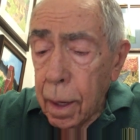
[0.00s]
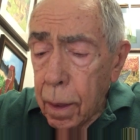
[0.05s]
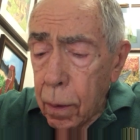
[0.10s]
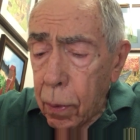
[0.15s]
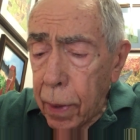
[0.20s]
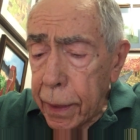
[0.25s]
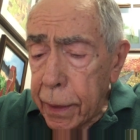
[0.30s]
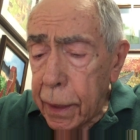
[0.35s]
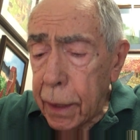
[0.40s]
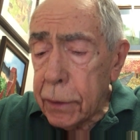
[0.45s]

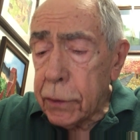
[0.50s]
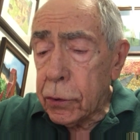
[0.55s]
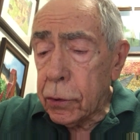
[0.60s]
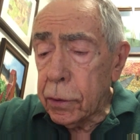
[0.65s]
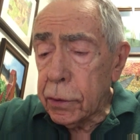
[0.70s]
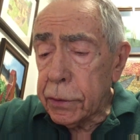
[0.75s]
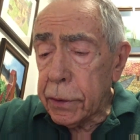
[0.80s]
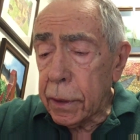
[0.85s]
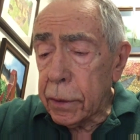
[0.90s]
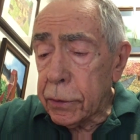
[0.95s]
Why not
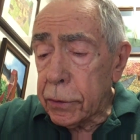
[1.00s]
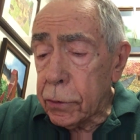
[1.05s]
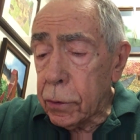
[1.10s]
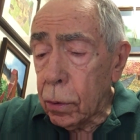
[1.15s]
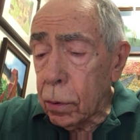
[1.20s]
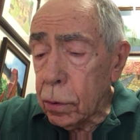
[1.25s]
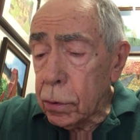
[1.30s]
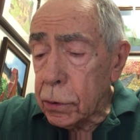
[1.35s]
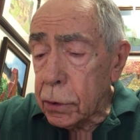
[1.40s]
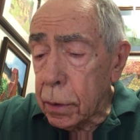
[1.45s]
search our
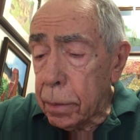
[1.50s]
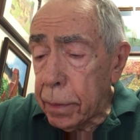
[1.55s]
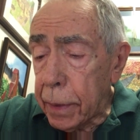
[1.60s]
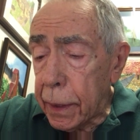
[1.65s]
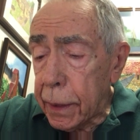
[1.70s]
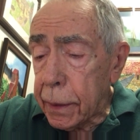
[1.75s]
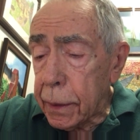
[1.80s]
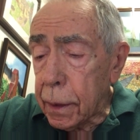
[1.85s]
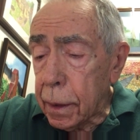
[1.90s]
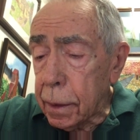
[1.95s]
souls and
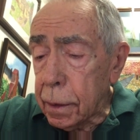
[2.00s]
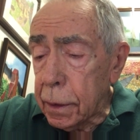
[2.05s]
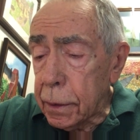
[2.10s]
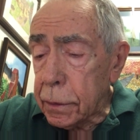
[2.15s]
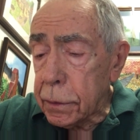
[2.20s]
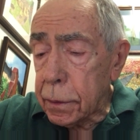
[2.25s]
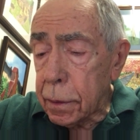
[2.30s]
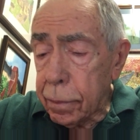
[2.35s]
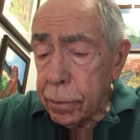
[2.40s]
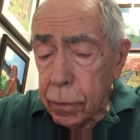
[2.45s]
make a
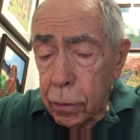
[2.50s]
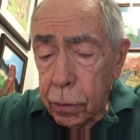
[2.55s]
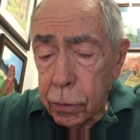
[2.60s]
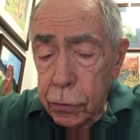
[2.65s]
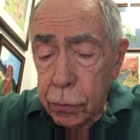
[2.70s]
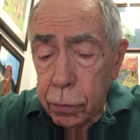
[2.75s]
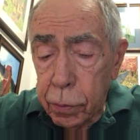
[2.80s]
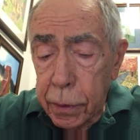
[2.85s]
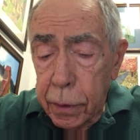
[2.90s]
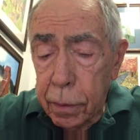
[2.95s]
list of
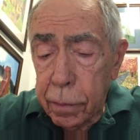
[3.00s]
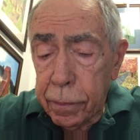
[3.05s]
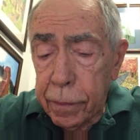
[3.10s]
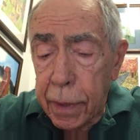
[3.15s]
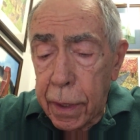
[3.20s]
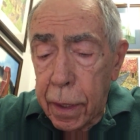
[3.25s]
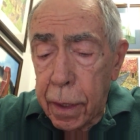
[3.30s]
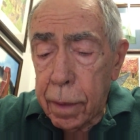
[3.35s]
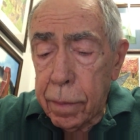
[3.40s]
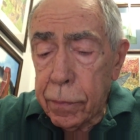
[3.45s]
those we have
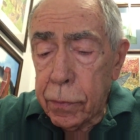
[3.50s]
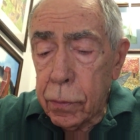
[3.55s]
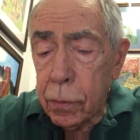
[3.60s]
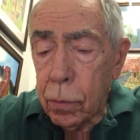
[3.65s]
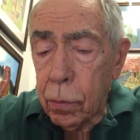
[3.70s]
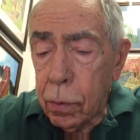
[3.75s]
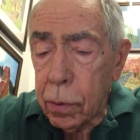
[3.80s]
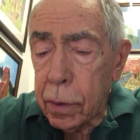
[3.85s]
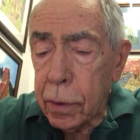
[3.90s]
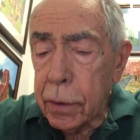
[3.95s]
harmed through
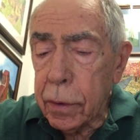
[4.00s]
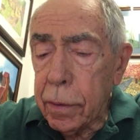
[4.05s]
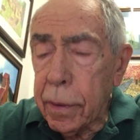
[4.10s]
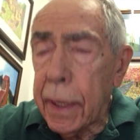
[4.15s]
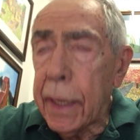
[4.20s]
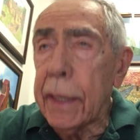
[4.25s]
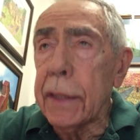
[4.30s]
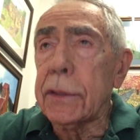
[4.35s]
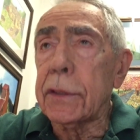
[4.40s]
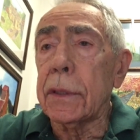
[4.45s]
word or
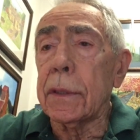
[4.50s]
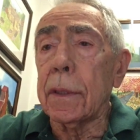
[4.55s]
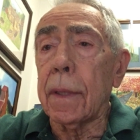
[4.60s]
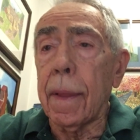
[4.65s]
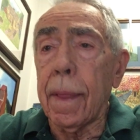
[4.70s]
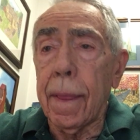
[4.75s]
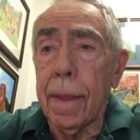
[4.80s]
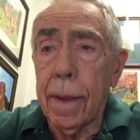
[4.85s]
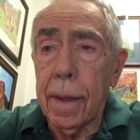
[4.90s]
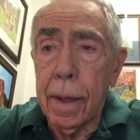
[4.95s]
action
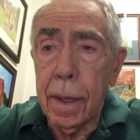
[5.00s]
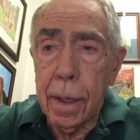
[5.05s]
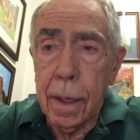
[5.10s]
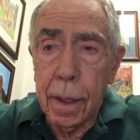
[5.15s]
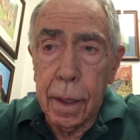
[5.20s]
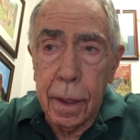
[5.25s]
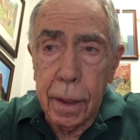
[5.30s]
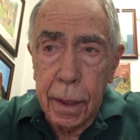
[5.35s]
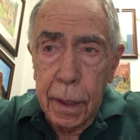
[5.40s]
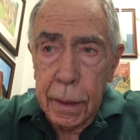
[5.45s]

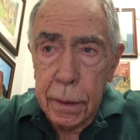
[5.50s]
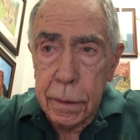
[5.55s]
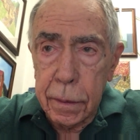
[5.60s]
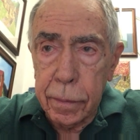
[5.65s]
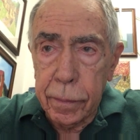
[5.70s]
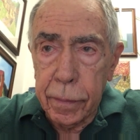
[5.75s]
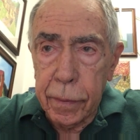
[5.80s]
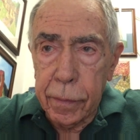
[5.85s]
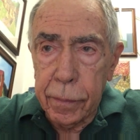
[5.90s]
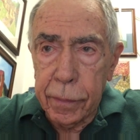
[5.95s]
and ask
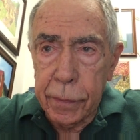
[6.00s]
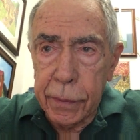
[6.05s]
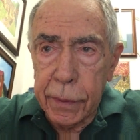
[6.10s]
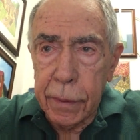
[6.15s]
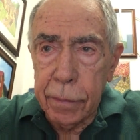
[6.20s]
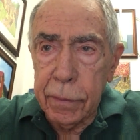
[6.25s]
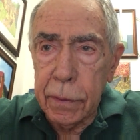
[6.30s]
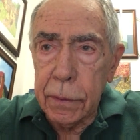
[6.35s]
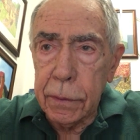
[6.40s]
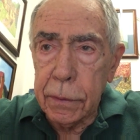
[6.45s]
for
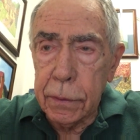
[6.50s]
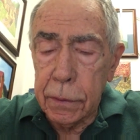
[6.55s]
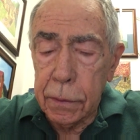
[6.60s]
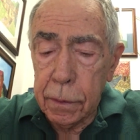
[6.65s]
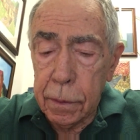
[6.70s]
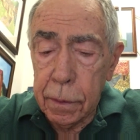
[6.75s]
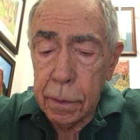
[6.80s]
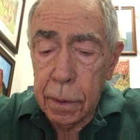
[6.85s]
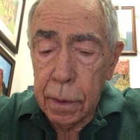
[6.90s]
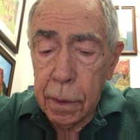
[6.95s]
forgiveness?
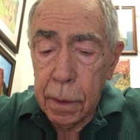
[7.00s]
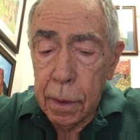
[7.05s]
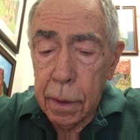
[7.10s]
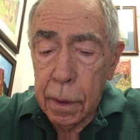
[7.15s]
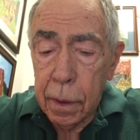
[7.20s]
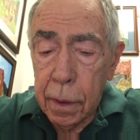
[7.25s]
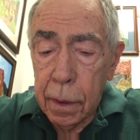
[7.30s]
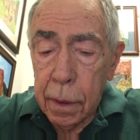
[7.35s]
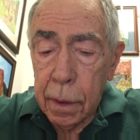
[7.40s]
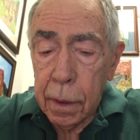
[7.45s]

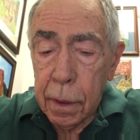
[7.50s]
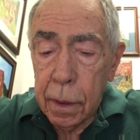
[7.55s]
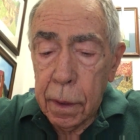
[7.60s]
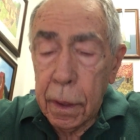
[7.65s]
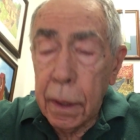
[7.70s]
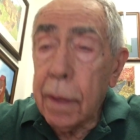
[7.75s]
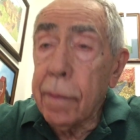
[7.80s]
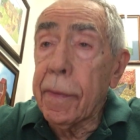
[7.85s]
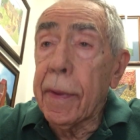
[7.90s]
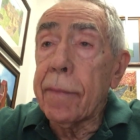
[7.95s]

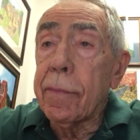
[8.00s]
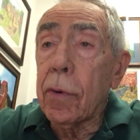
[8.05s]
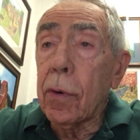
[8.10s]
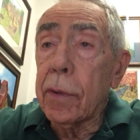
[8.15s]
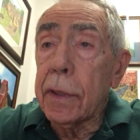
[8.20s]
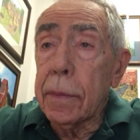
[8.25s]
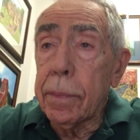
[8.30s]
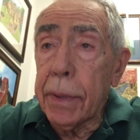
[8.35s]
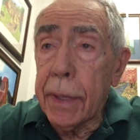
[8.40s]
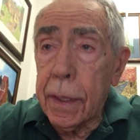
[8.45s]
And if they've
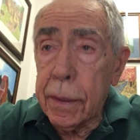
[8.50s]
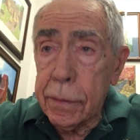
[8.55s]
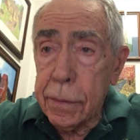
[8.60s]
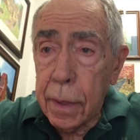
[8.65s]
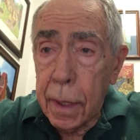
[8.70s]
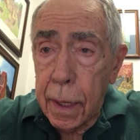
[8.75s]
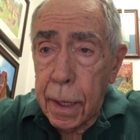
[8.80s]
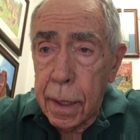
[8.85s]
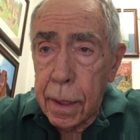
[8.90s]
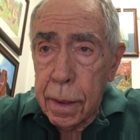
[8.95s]
already passed
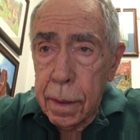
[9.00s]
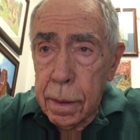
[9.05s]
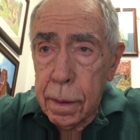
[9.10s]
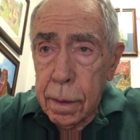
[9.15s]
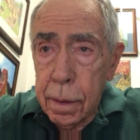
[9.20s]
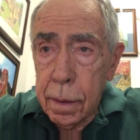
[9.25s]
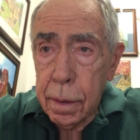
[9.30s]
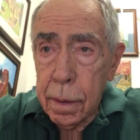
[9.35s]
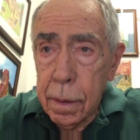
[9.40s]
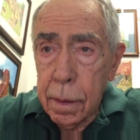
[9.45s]
on,
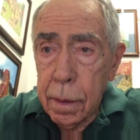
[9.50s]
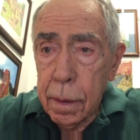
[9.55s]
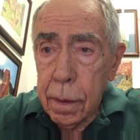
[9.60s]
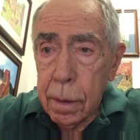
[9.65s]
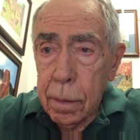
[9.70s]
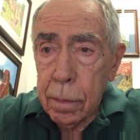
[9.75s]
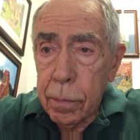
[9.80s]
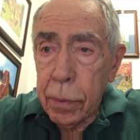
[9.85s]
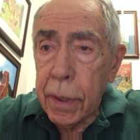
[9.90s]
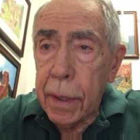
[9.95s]

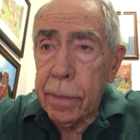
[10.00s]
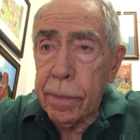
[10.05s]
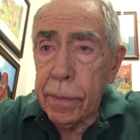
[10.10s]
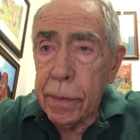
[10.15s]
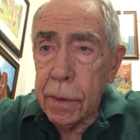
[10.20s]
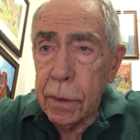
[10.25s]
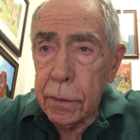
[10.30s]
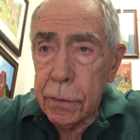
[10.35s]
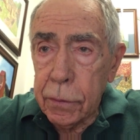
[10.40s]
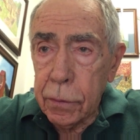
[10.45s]
pray for
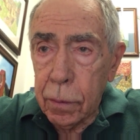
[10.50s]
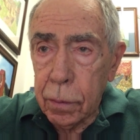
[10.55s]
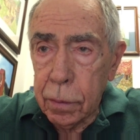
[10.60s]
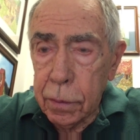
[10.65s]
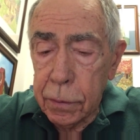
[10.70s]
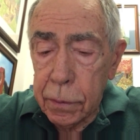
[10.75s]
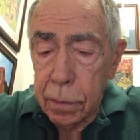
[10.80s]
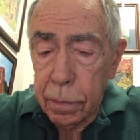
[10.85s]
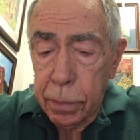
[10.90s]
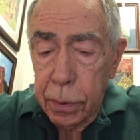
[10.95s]
their
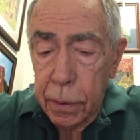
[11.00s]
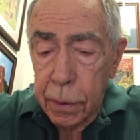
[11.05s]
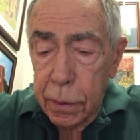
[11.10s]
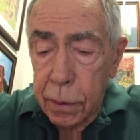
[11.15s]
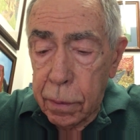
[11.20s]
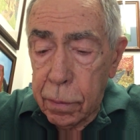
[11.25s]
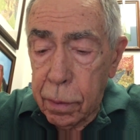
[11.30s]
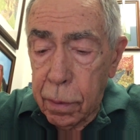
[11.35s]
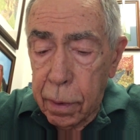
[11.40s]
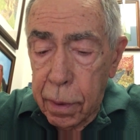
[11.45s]
souls in
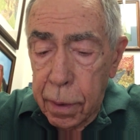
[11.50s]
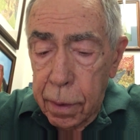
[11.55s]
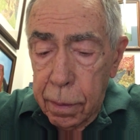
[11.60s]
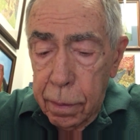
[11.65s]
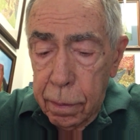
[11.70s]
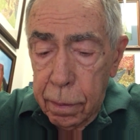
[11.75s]
purgatory.